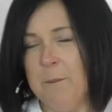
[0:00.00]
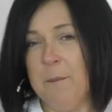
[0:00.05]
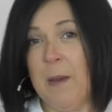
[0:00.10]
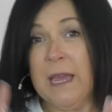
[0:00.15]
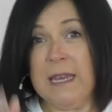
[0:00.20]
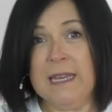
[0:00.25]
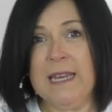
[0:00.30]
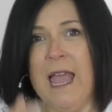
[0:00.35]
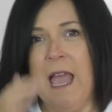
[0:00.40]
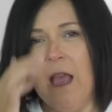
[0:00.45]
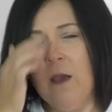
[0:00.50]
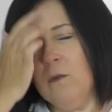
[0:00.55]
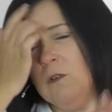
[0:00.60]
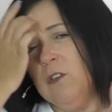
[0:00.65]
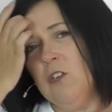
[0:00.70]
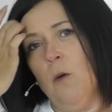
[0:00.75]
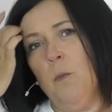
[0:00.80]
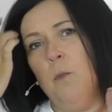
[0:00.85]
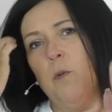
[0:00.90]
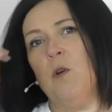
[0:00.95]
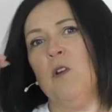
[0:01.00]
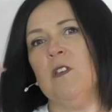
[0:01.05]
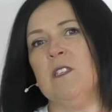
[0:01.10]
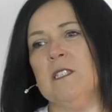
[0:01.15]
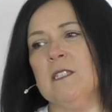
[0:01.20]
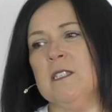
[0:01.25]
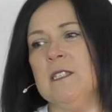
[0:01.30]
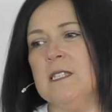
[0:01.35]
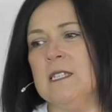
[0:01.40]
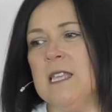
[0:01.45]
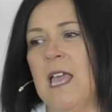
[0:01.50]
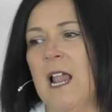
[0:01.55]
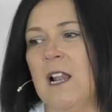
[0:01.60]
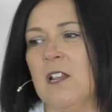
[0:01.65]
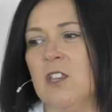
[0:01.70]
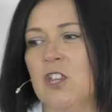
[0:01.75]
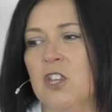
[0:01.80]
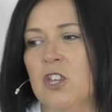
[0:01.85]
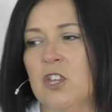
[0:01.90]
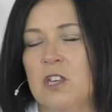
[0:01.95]
By now, your prison
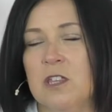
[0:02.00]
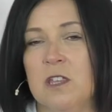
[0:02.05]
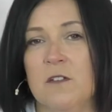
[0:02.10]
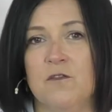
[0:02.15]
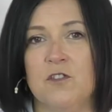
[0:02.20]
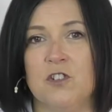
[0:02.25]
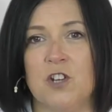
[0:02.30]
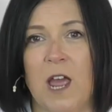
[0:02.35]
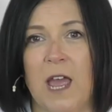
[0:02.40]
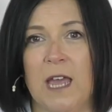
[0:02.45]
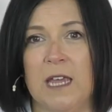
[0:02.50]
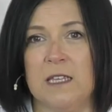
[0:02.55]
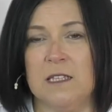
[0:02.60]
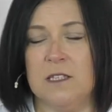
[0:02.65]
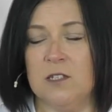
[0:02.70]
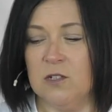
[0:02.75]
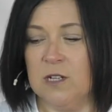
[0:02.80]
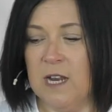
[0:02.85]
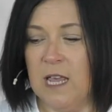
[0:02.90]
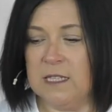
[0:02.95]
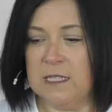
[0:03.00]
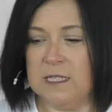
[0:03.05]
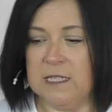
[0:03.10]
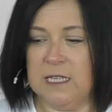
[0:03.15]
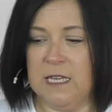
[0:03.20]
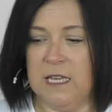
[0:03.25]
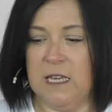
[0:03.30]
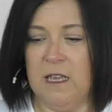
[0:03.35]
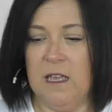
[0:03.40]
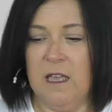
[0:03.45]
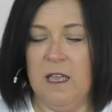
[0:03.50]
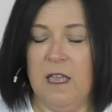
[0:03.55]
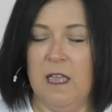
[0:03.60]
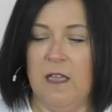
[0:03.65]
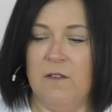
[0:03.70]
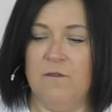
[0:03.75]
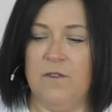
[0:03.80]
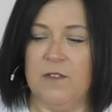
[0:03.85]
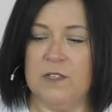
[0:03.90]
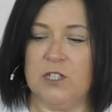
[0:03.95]
cell should have dried. So let's see
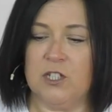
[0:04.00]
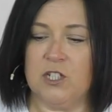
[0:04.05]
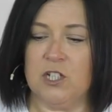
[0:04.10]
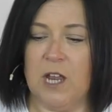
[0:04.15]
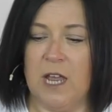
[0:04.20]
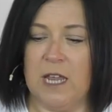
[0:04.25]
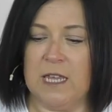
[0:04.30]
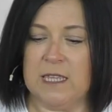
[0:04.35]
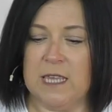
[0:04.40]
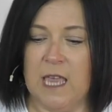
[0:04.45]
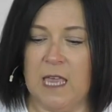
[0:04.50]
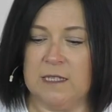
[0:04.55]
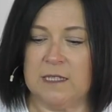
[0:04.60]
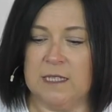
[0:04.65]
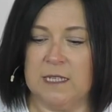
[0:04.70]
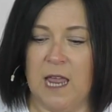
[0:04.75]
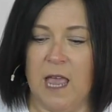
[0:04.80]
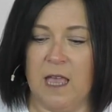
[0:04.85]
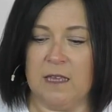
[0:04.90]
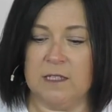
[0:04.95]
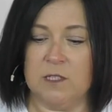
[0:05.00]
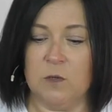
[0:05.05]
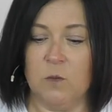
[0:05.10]
if it's dried. Yes, it has.